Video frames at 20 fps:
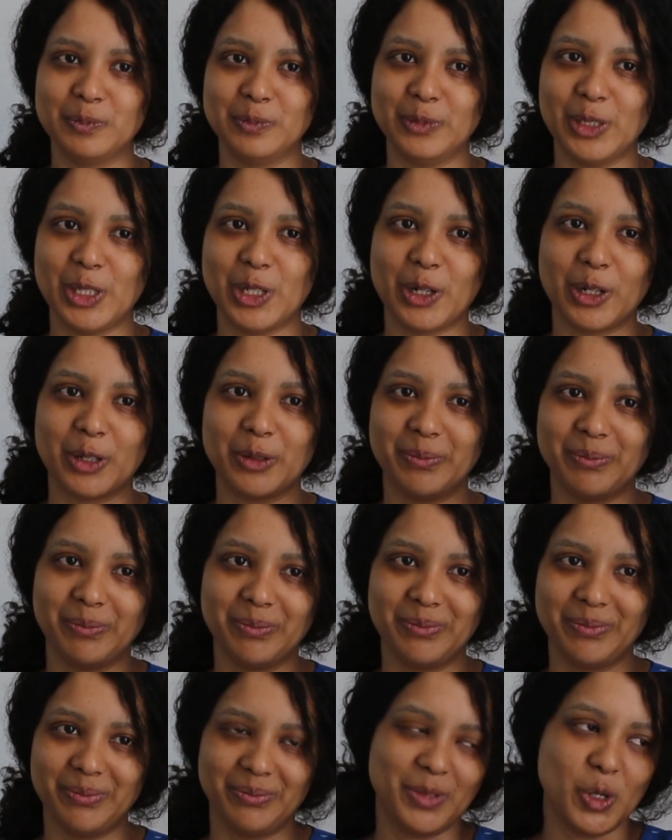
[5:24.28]
You know,
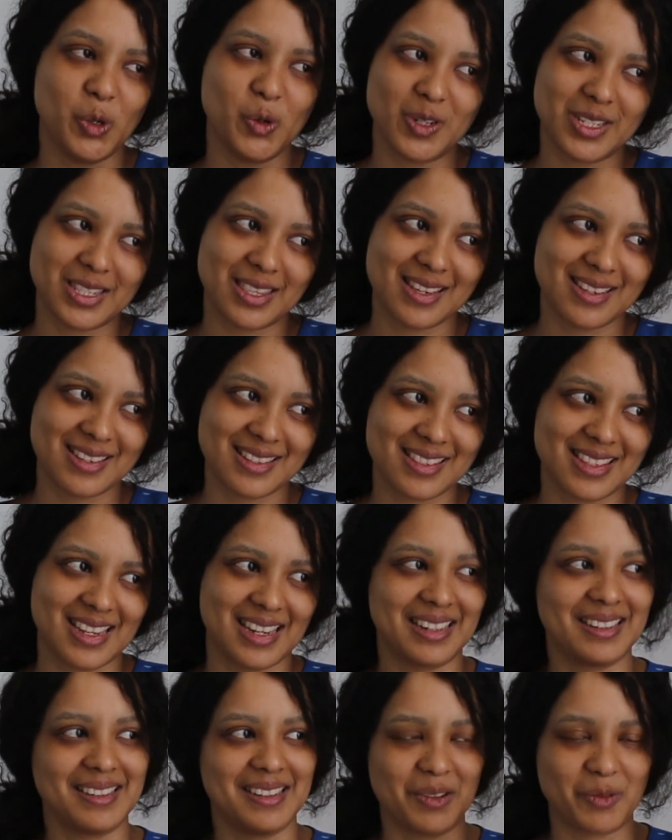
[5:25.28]
who is this?
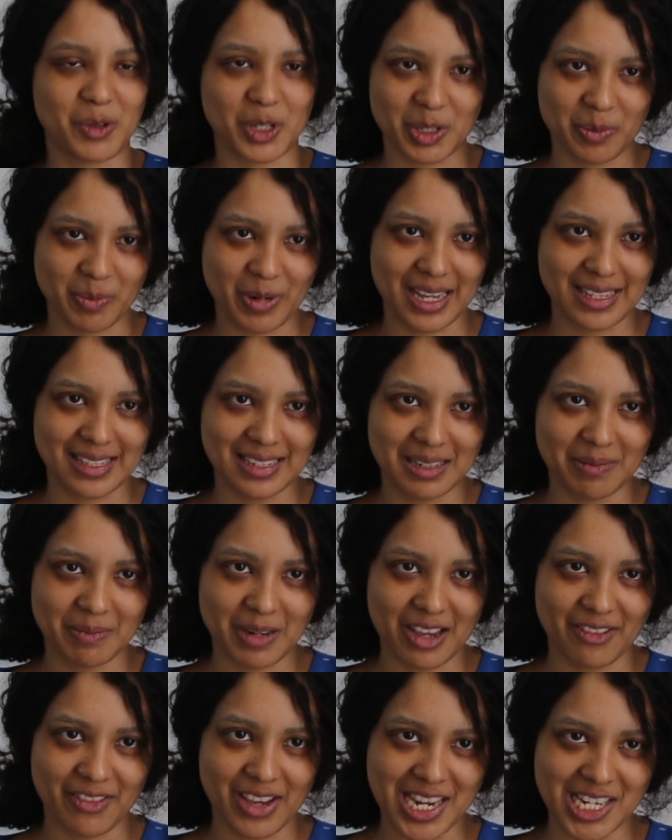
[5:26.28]
And it was a Platinum
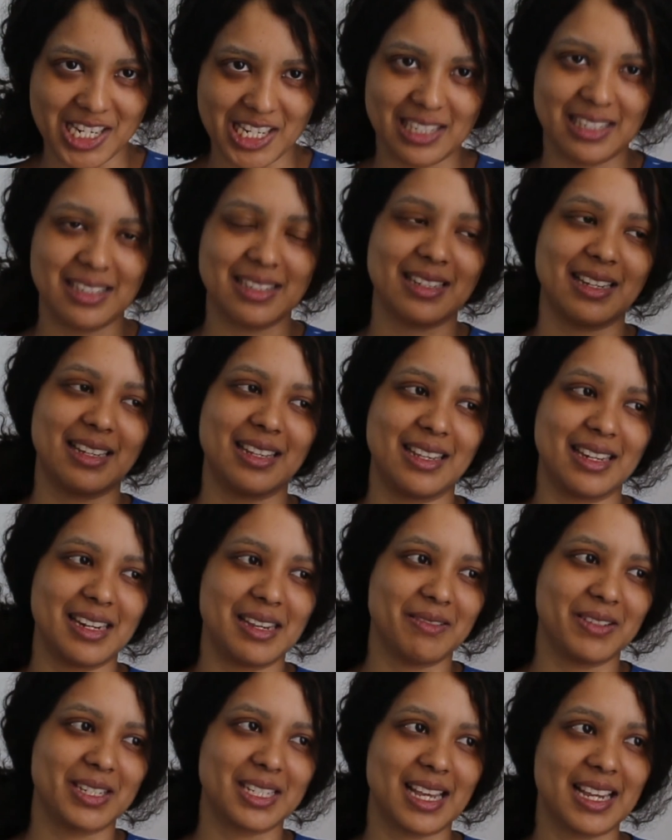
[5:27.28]
Life agent. And then
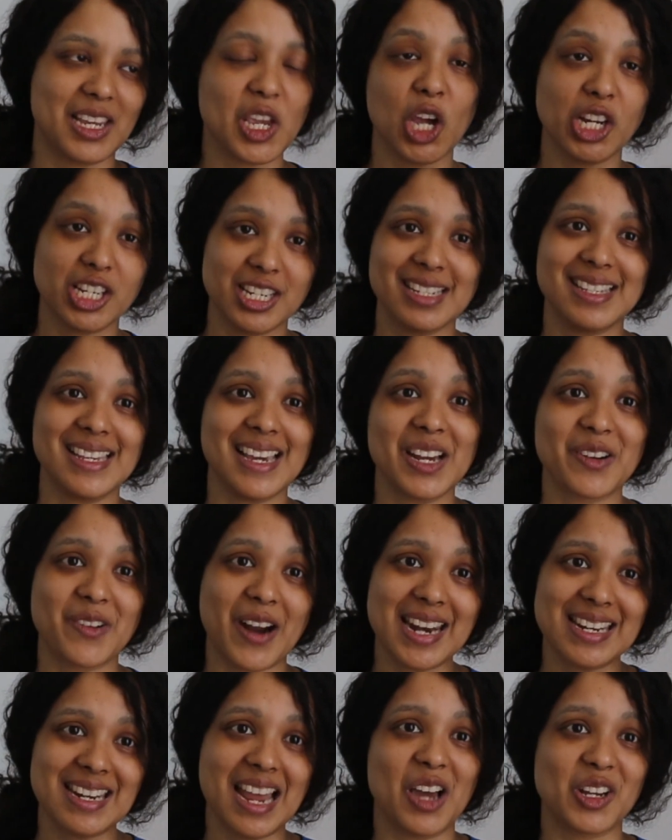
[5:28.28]
he was like, yeah, she's here
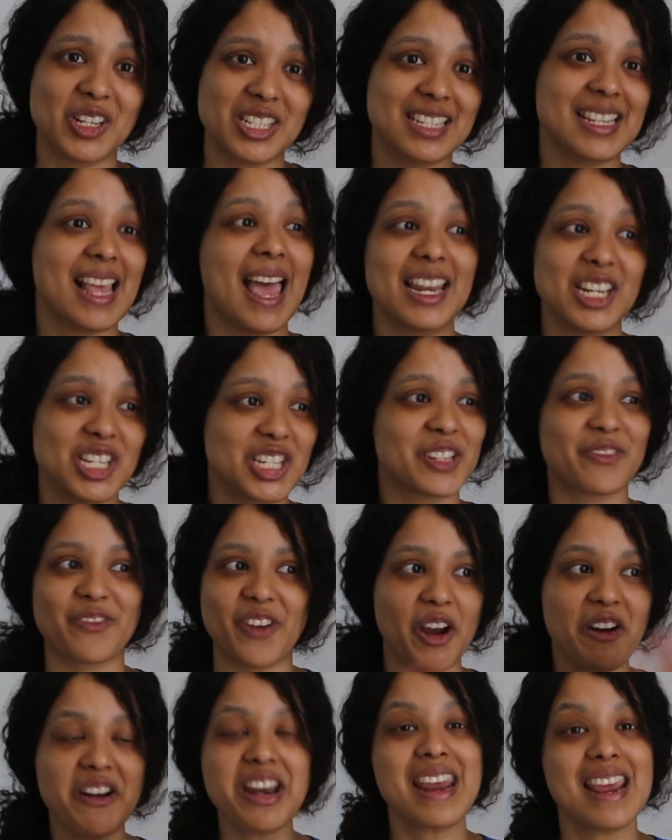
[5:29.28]
right now. She's
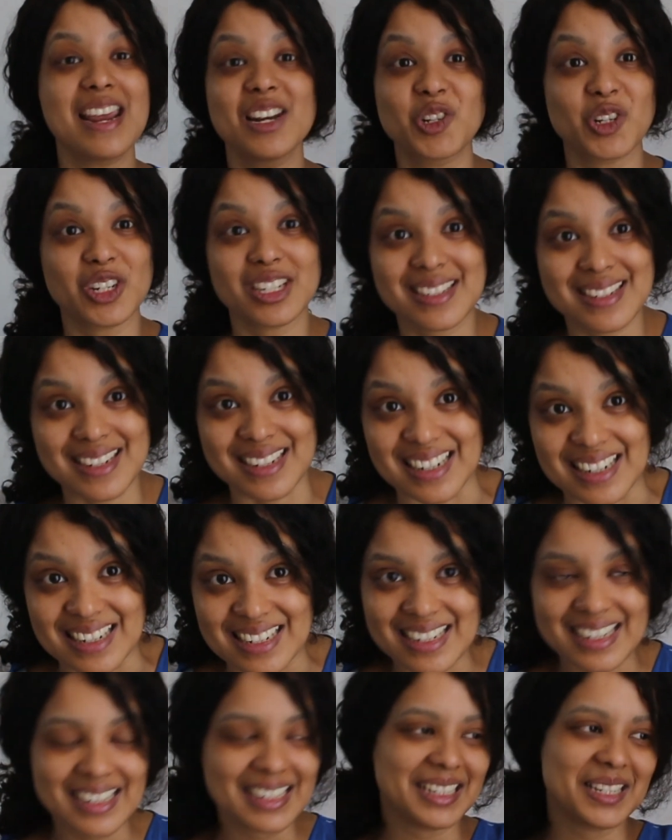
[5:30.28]
very
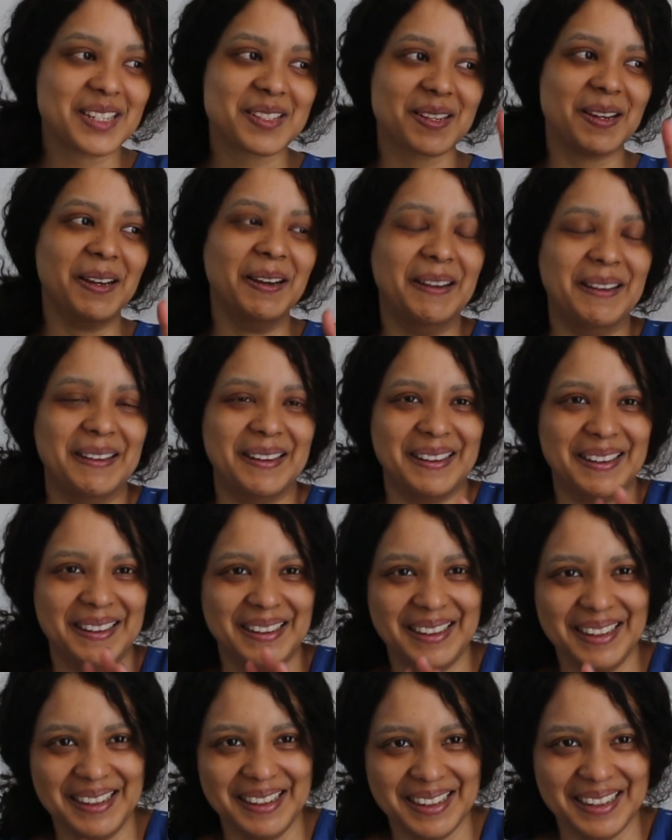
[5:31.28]
interested. So,
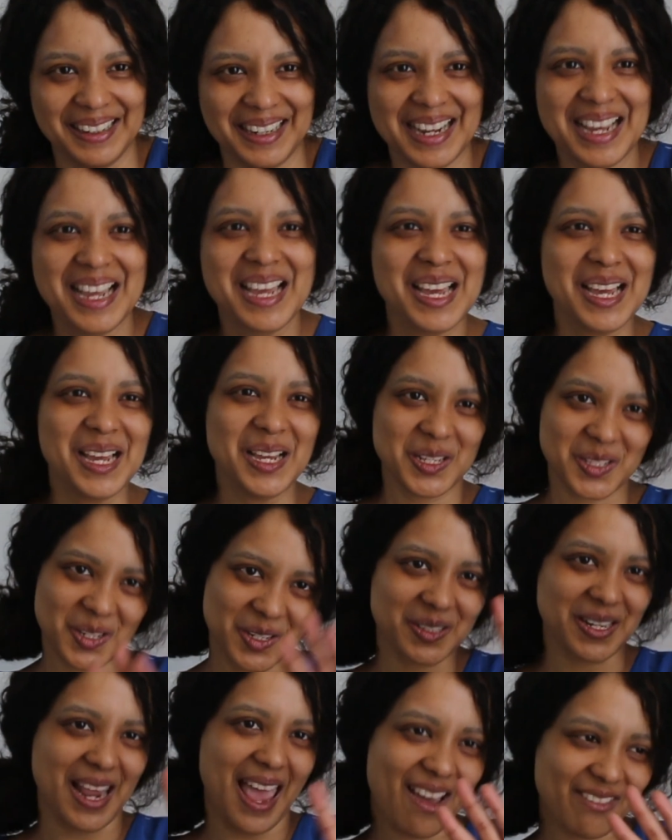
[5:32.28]
so
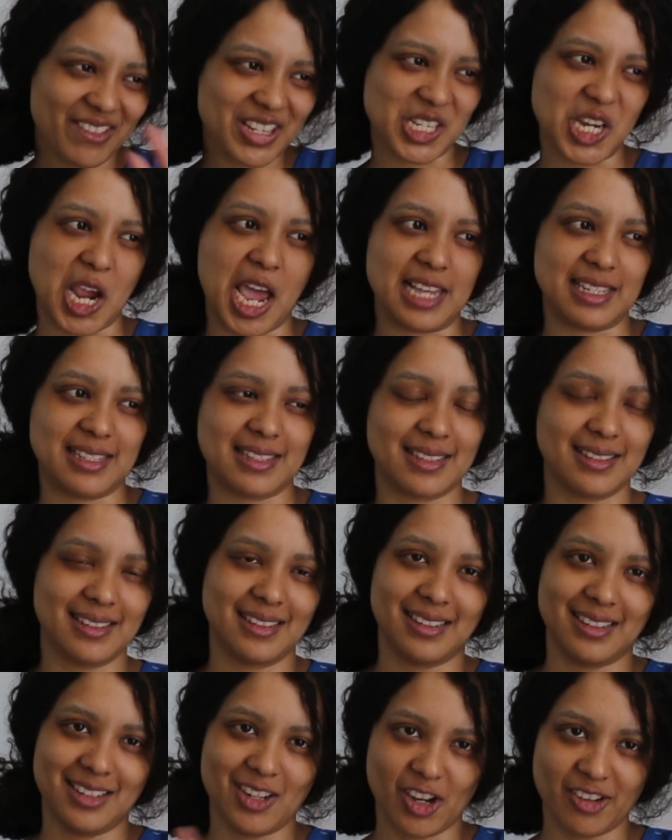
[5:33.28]
have a chat.
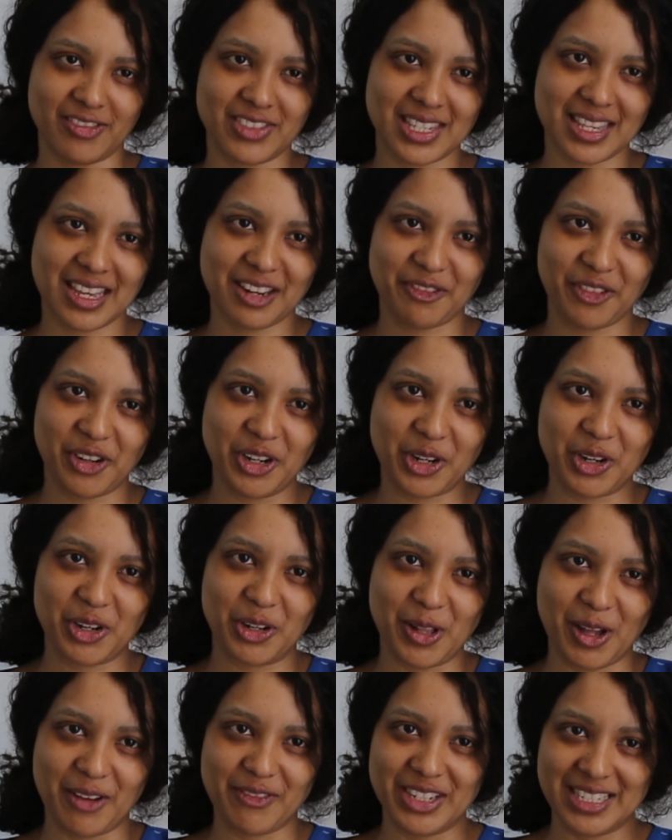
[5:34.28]
After that phone
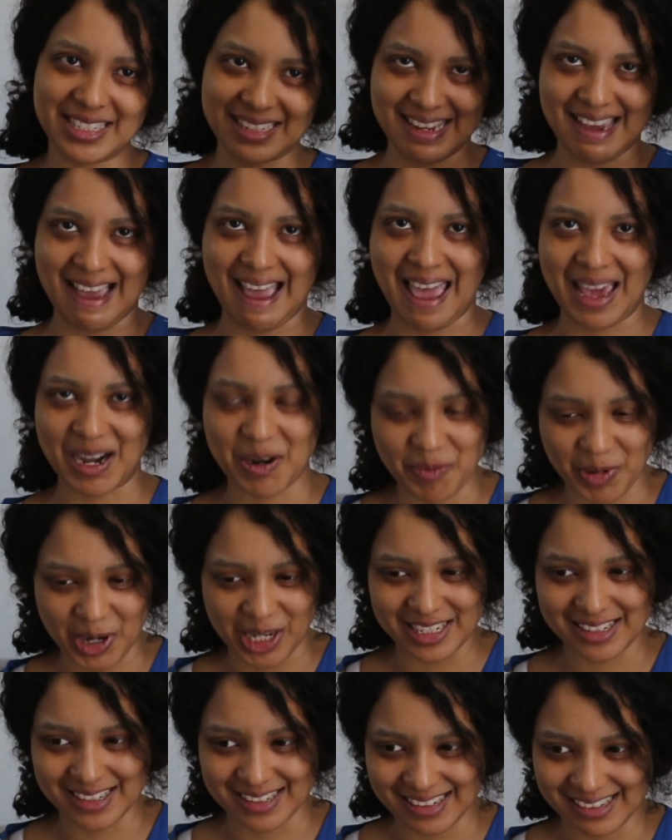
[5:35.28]
call, obviously I had a
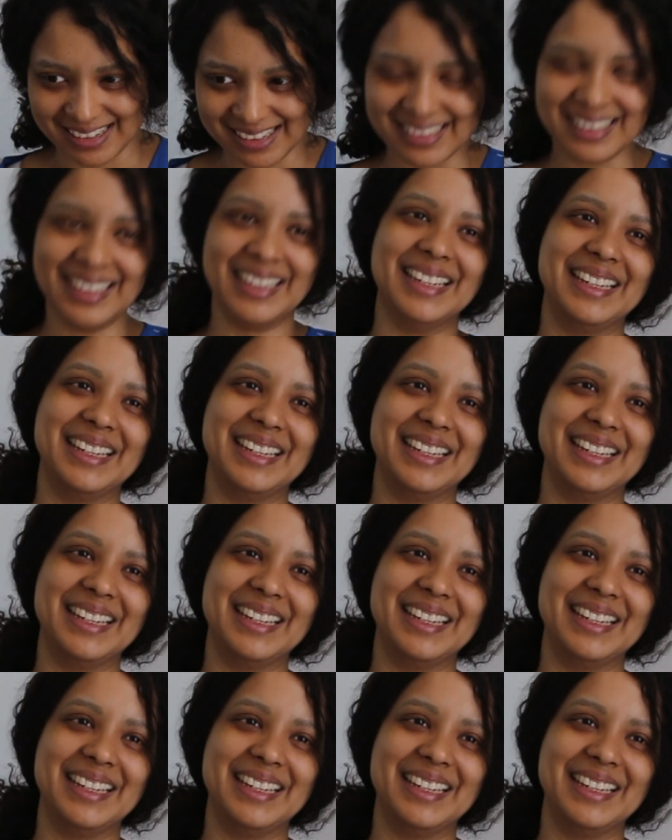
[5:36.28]
policy.